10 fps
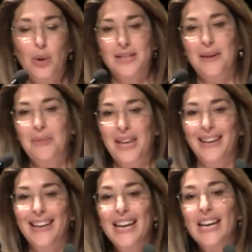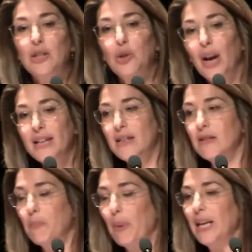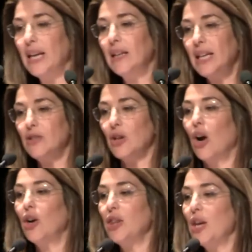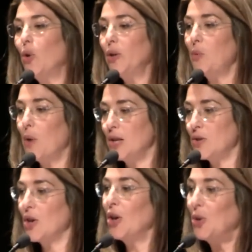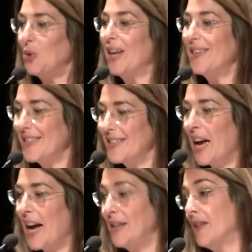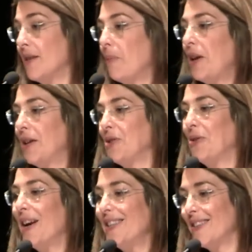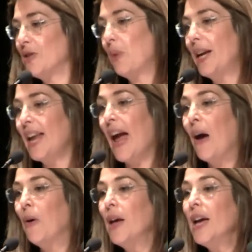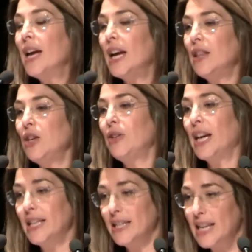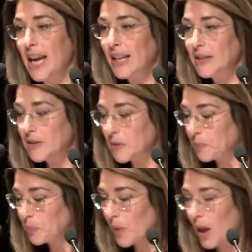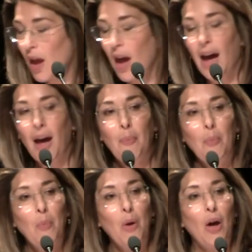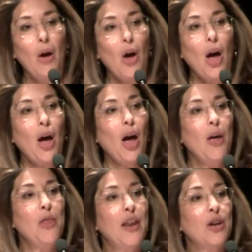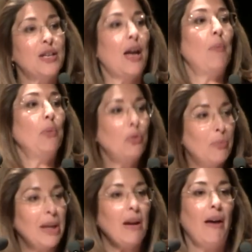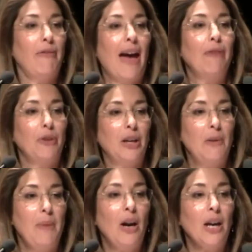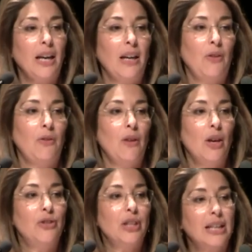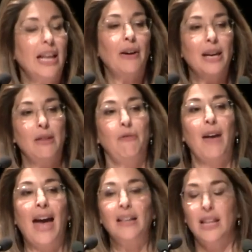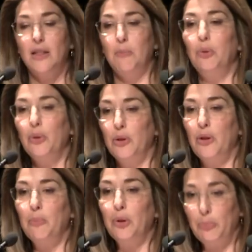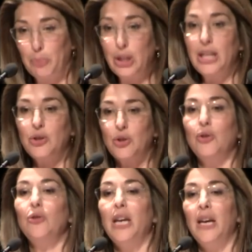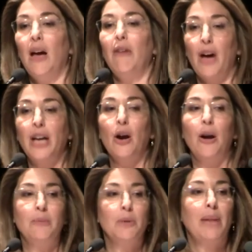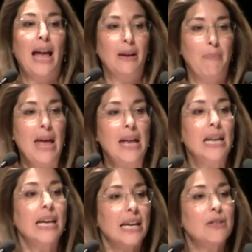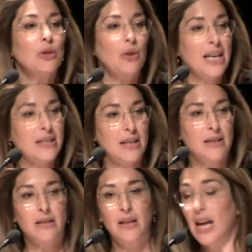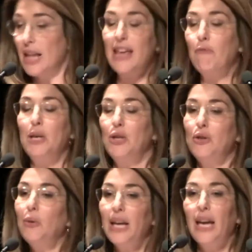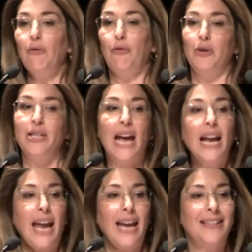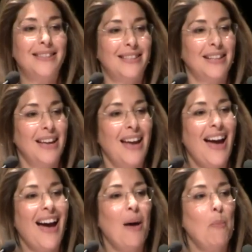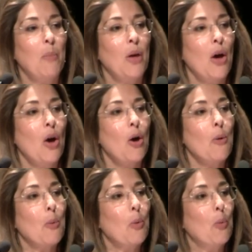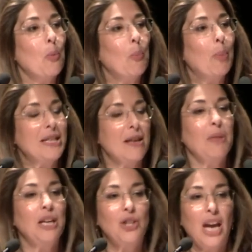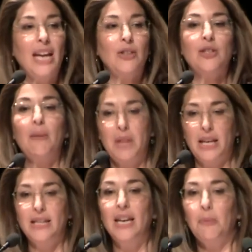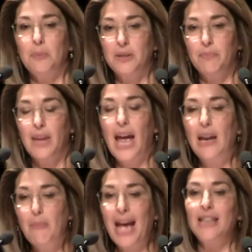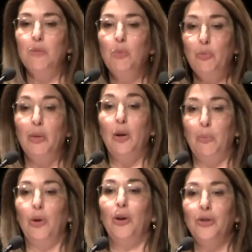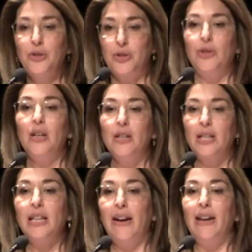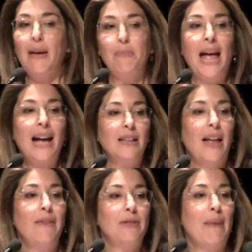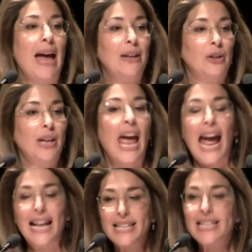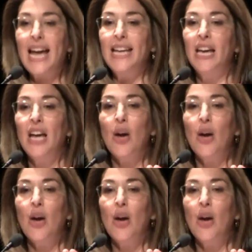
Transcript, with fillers: when something is a crisis, but elites aren't the only ones who can decide something is a crisis. Right now in the United States, there's a movement of African Americans declaring the fact that the police shooting of unarmed black men is a crisis. They've been doing it for decades, but something changed, something tipped, and a mass movement emerged declaring that Black Lives mattered and said